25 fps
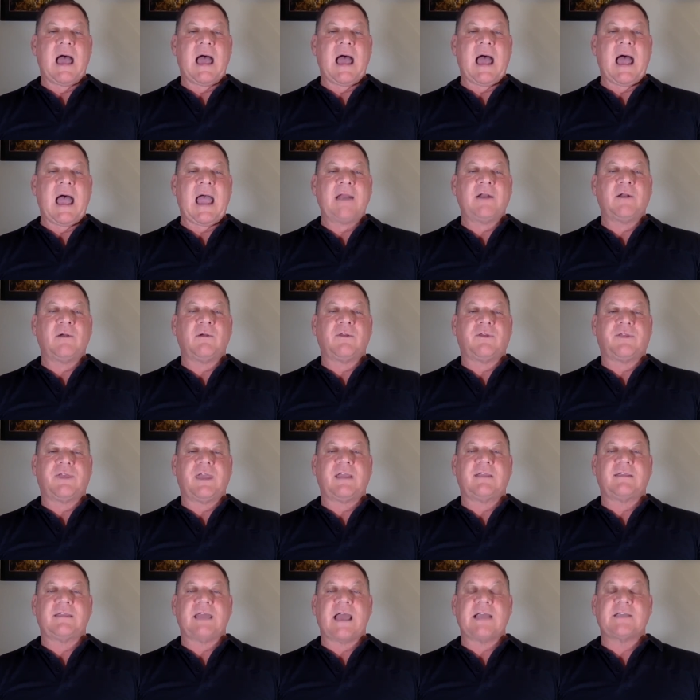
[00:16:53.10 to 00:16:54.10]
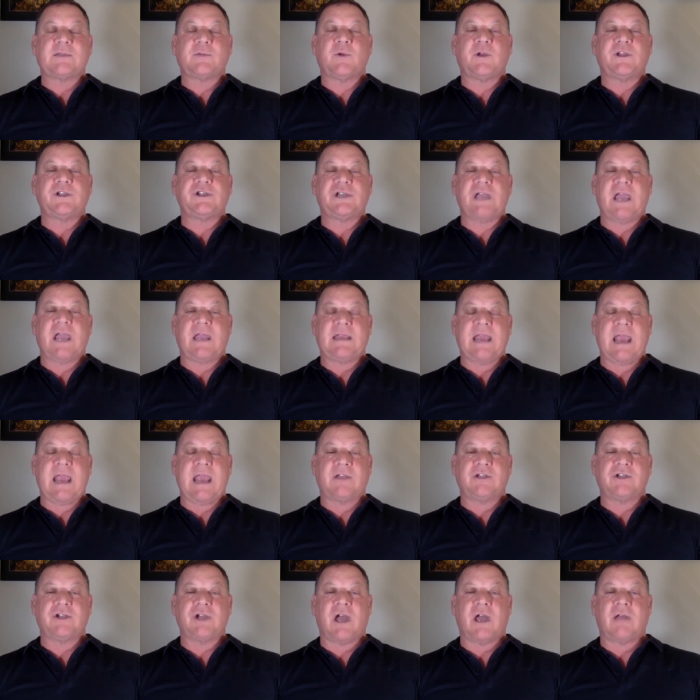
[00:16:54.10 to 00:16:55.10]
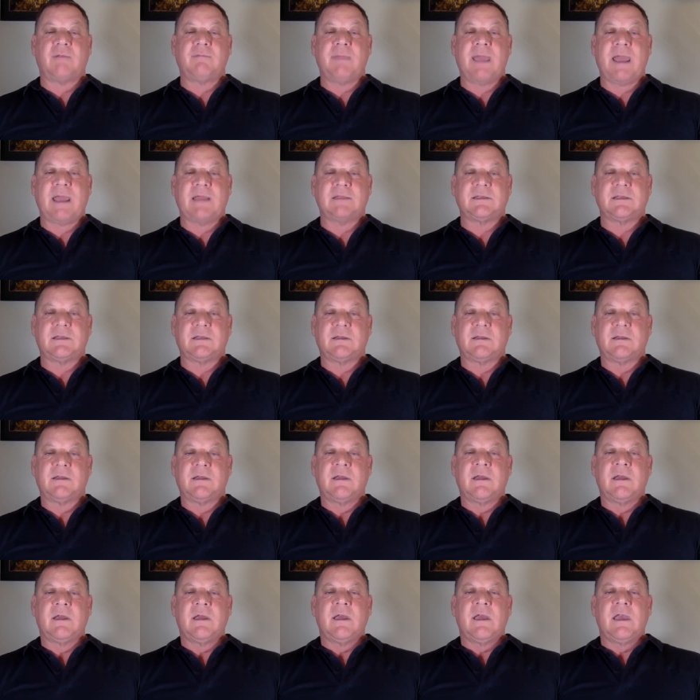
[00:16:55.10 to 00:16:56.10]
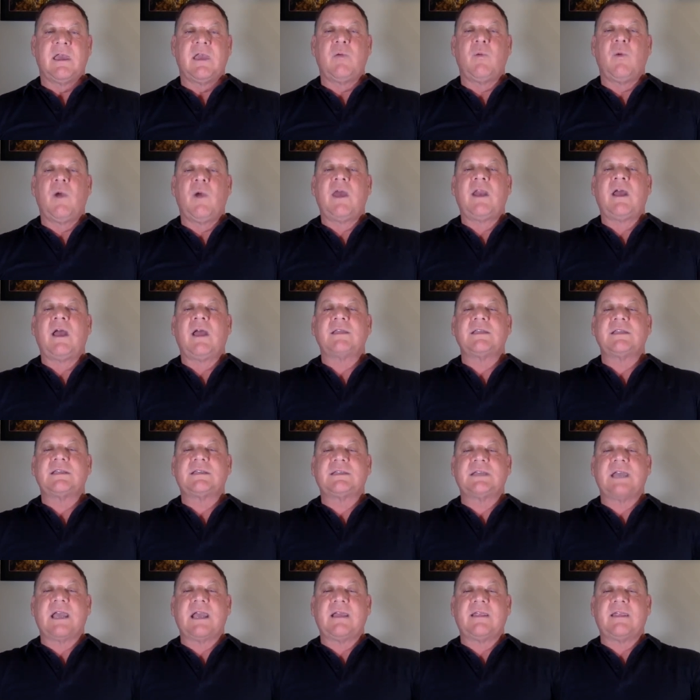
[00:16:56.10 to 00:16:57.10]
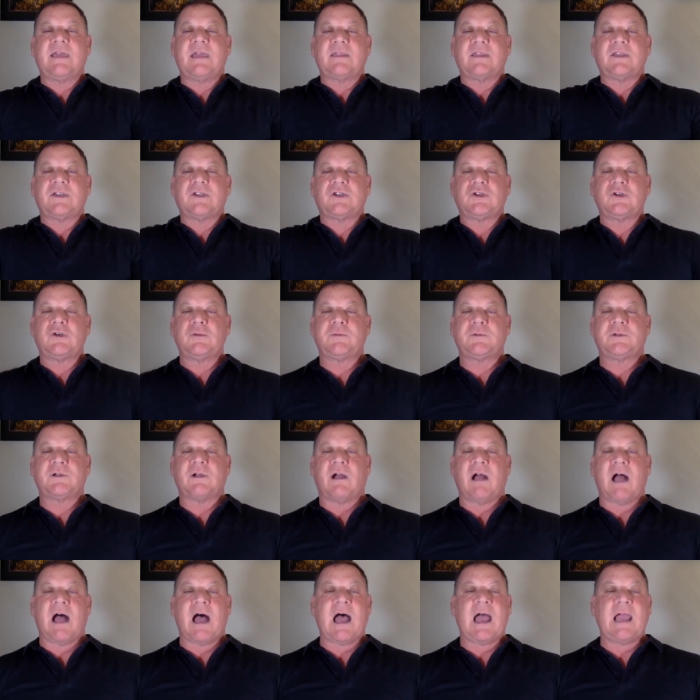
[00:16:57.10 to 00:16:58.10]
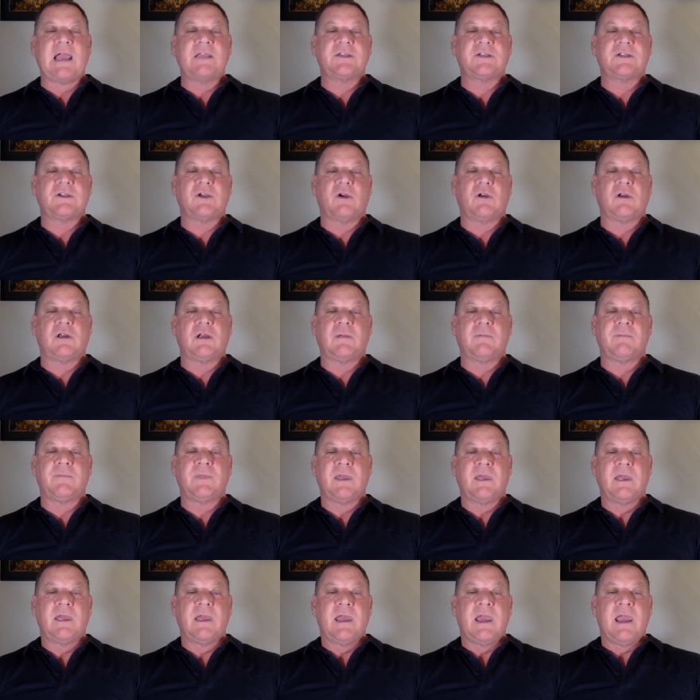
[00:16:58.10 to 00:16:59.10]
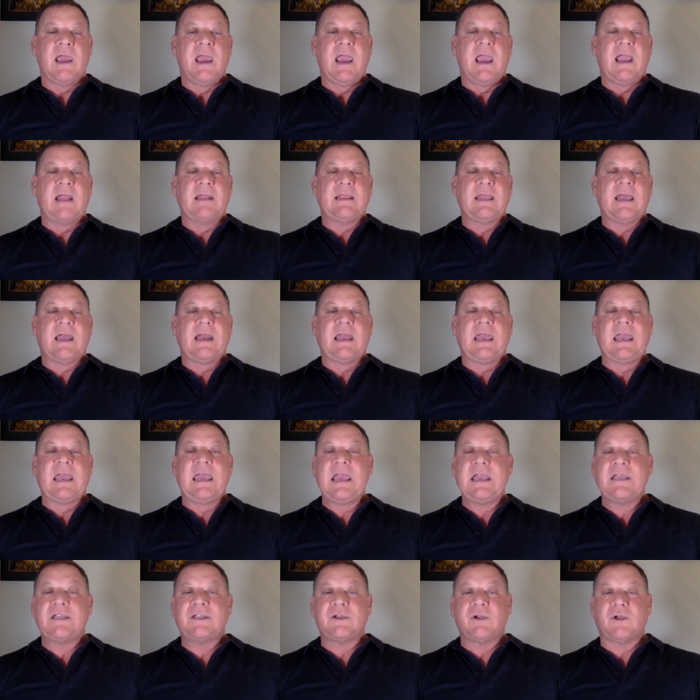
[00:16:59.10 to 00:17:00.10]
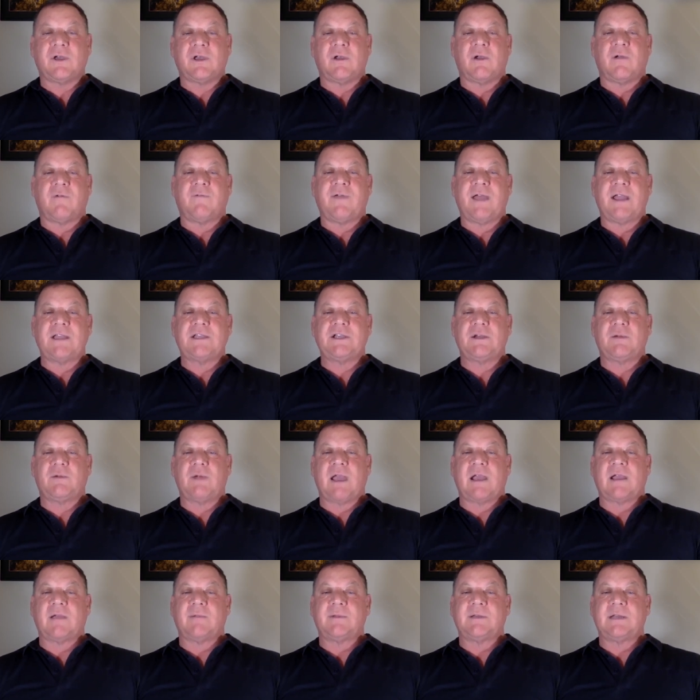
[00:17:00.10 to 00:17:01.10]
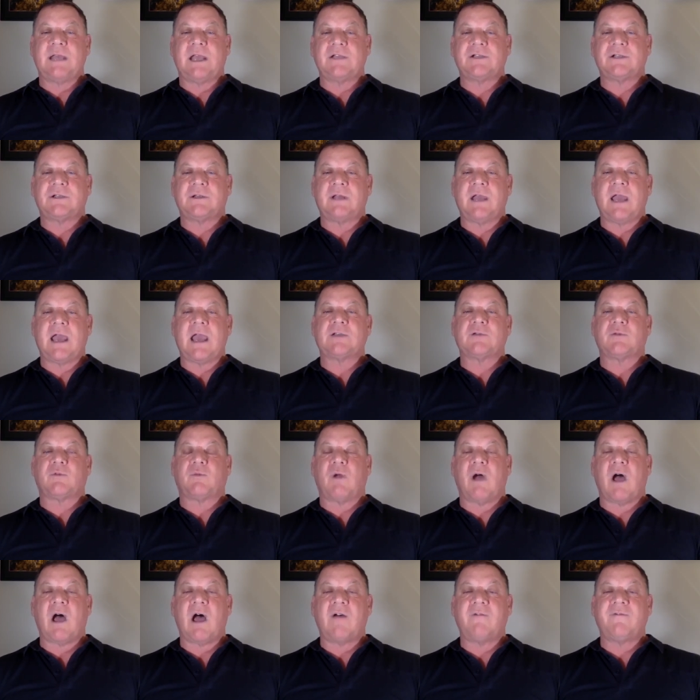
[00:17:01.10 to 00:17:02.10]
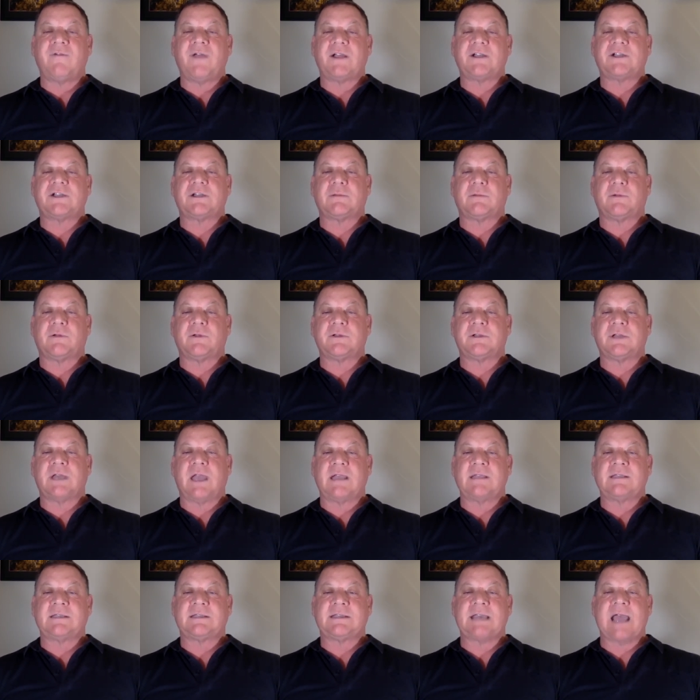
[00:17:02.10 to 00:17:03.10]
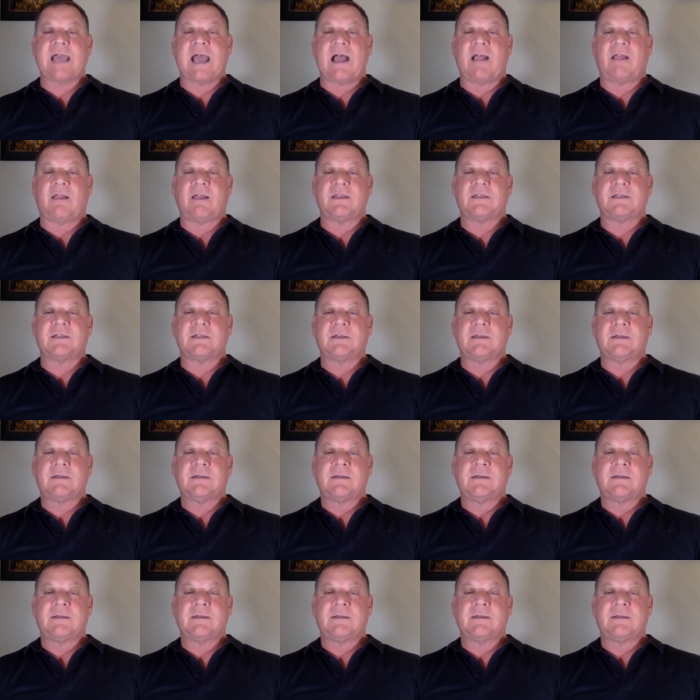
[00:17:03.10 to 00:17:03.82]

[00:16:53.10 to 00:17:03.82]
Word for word: I don't think that's what J Dan John meant. He went on to say that the soups are high in sodium and that he took your veggie recommendation as raw vegetables and salads.